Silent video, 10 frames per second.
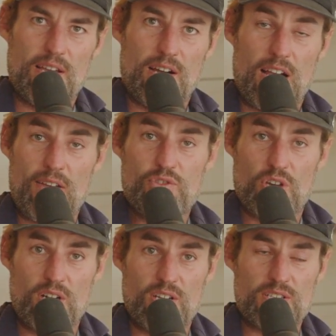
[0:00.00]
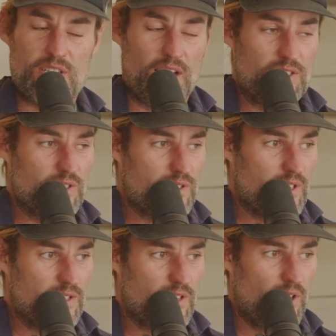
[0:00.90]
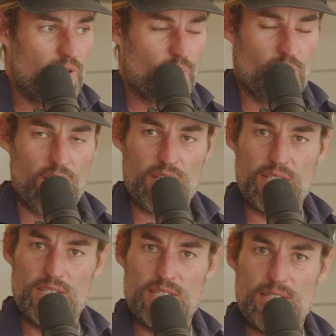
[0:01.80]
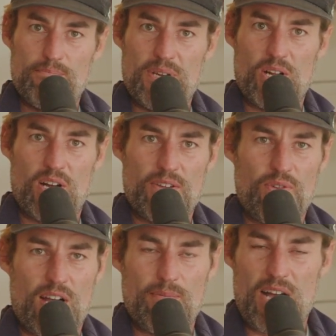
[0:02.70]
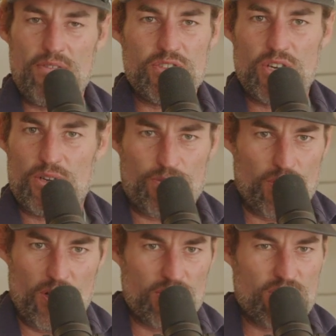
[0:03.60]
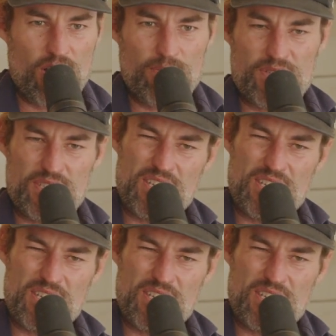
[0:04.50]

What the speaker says: I have tried it on stage. It's gone all right, but I haven't told it for a long time. 'Cause